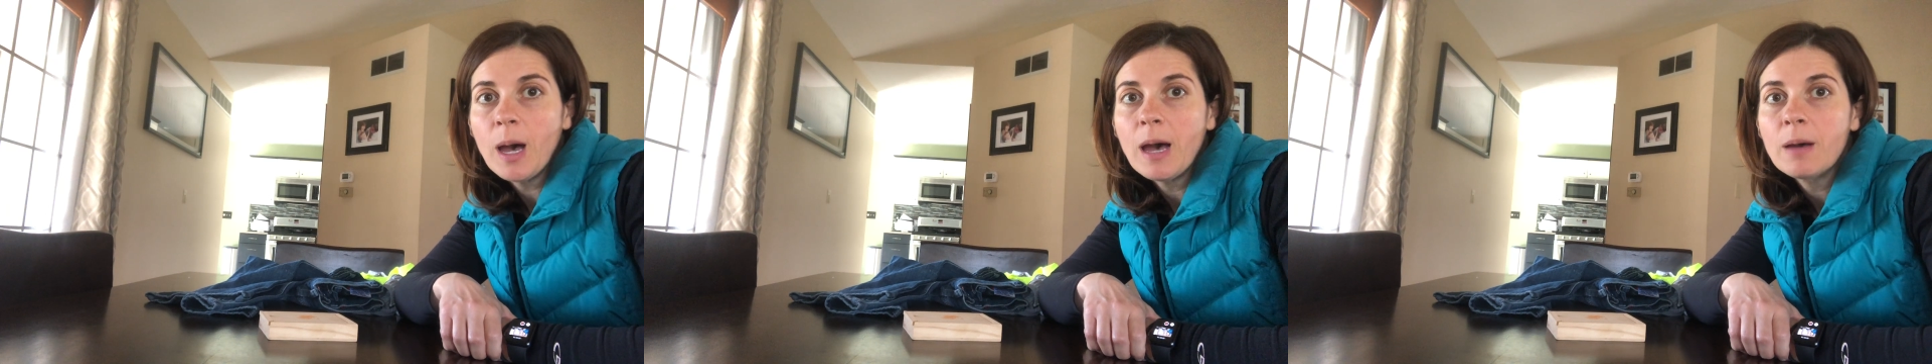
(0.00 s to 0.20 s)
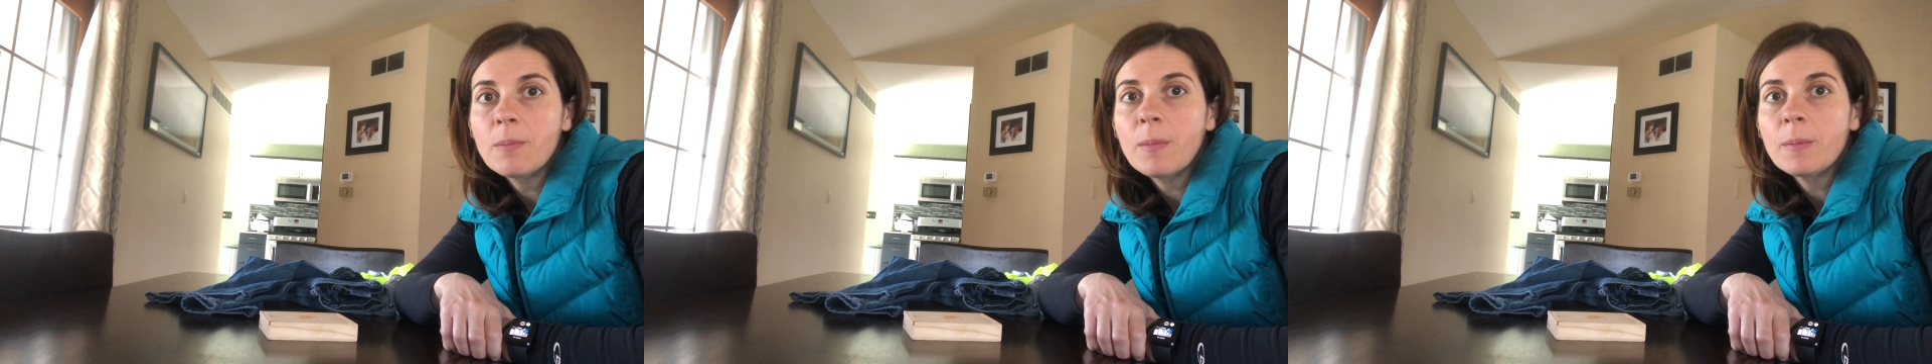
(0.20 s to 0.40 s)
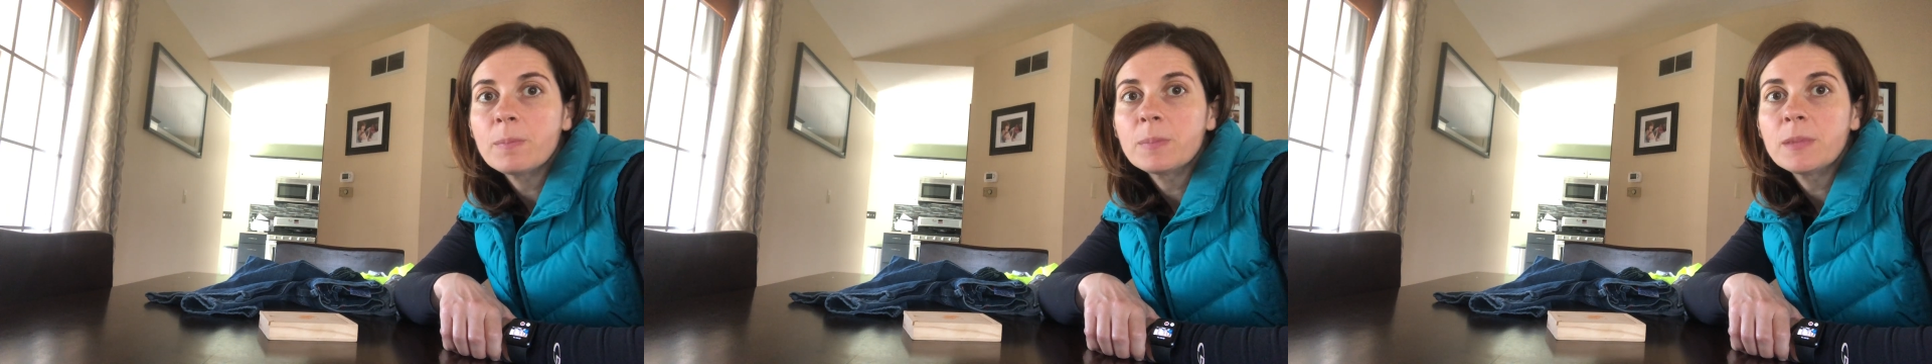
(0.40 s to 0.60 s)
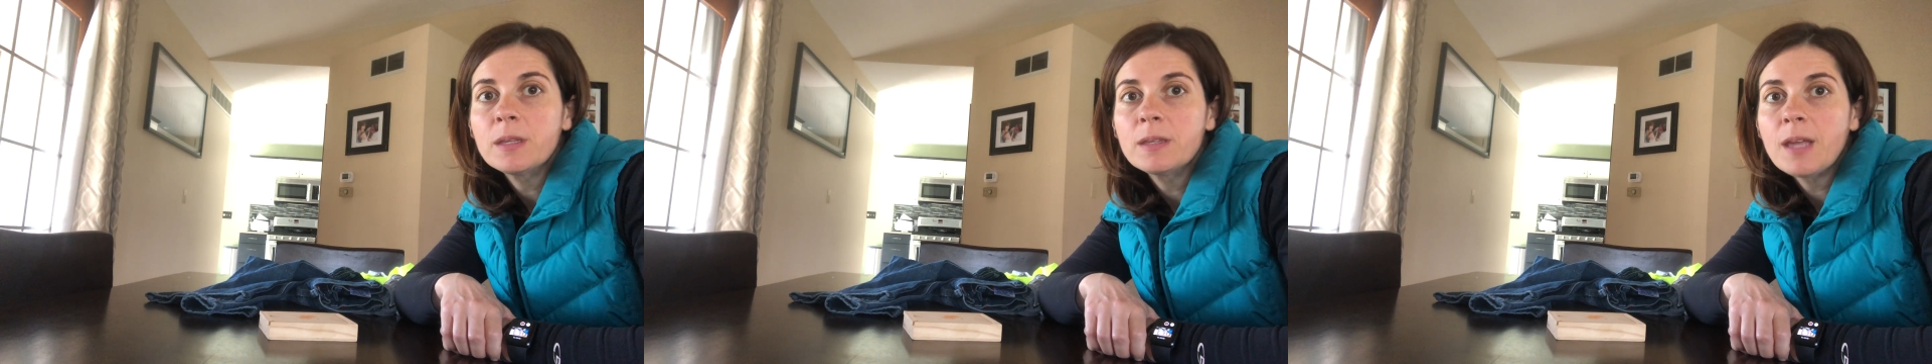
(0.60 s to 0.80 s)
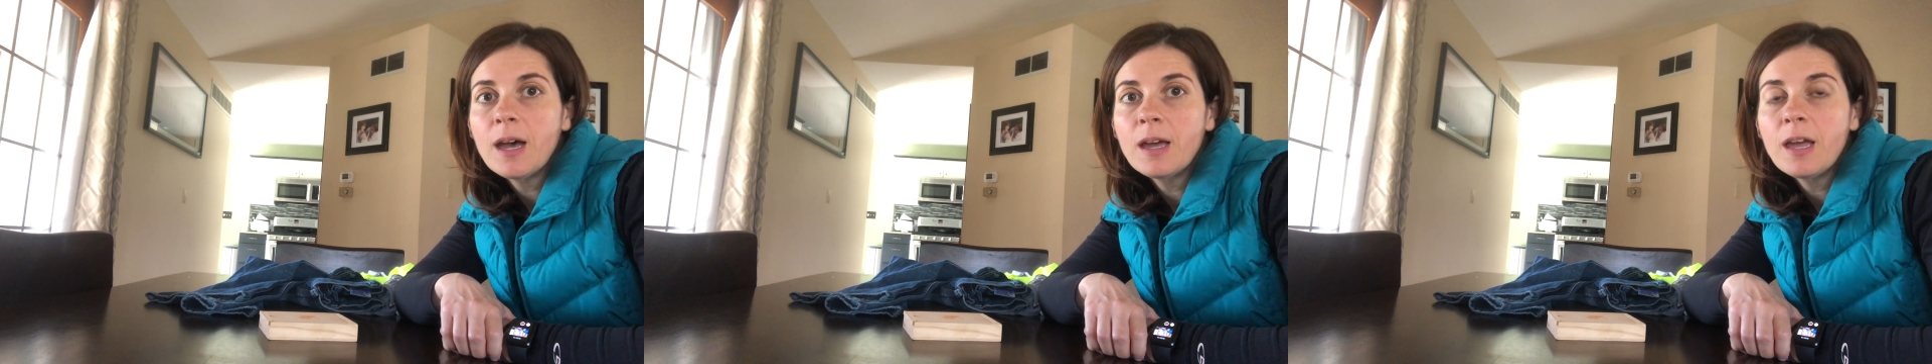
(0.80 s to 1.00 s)
Um,
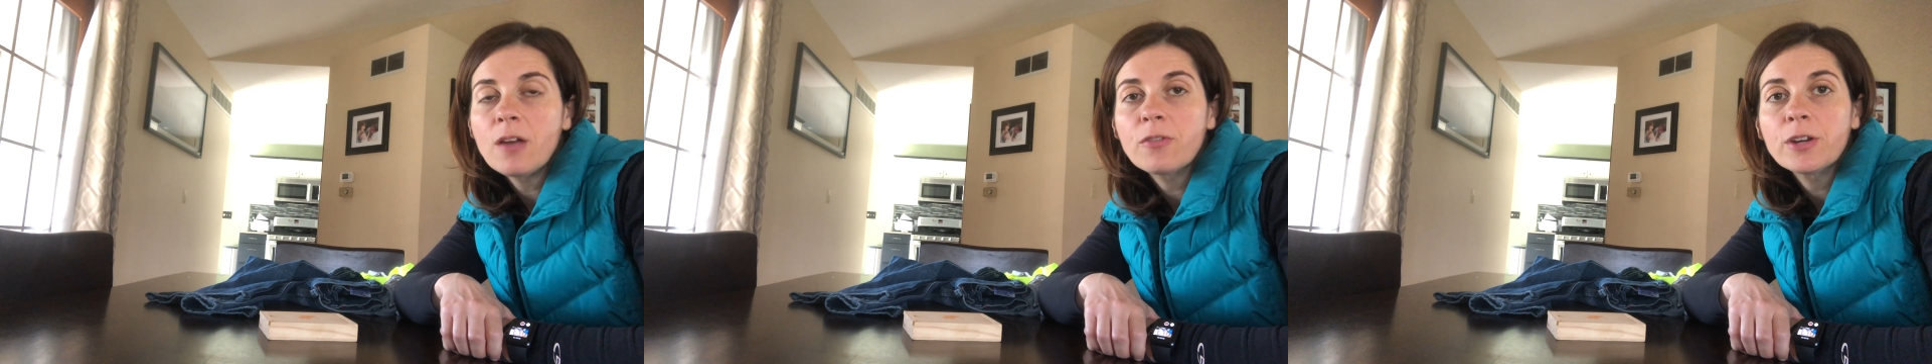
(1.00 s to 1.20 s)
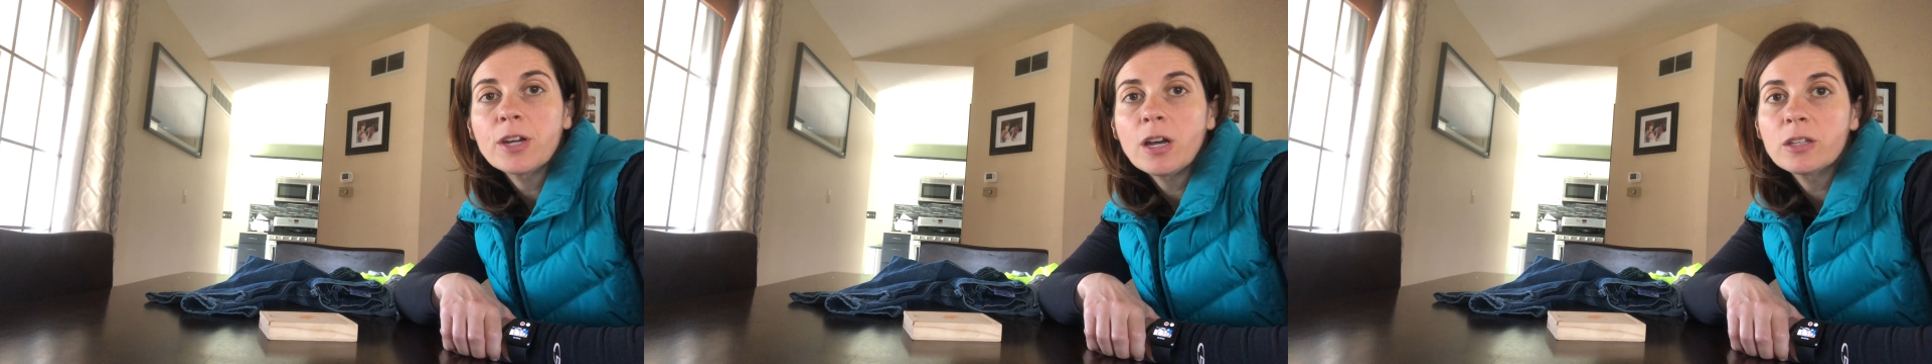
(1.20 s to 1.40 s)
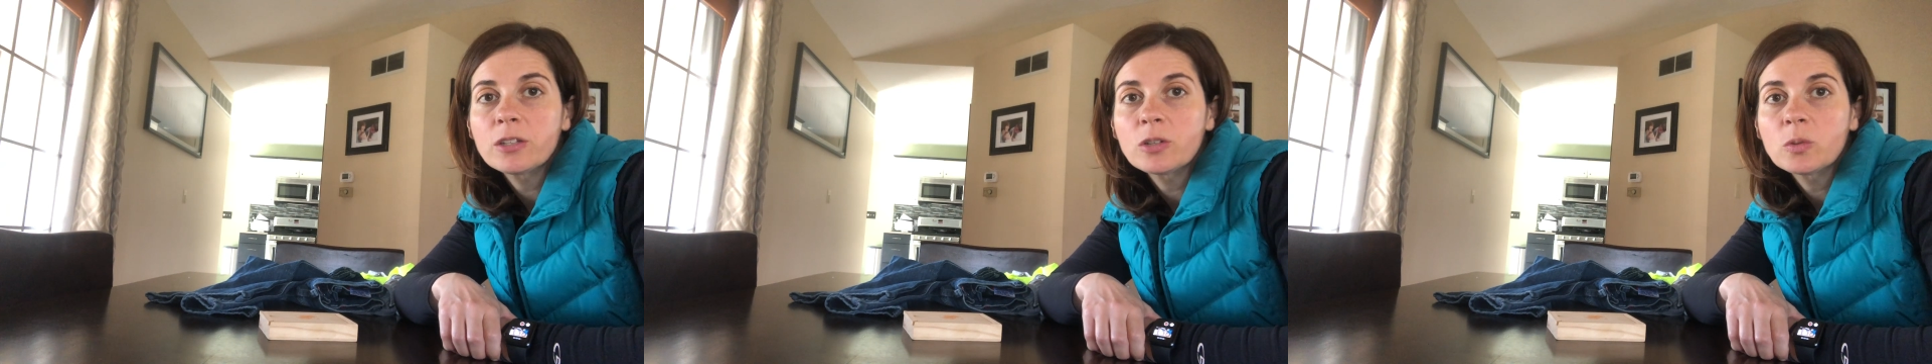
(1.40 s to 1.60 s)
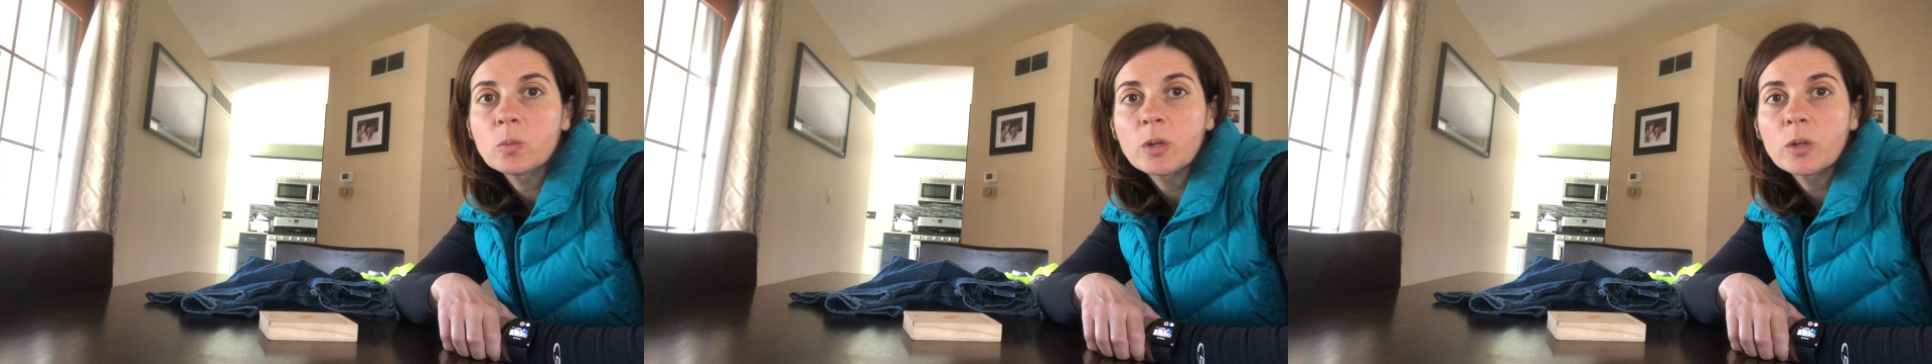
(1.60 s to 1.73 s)
not every color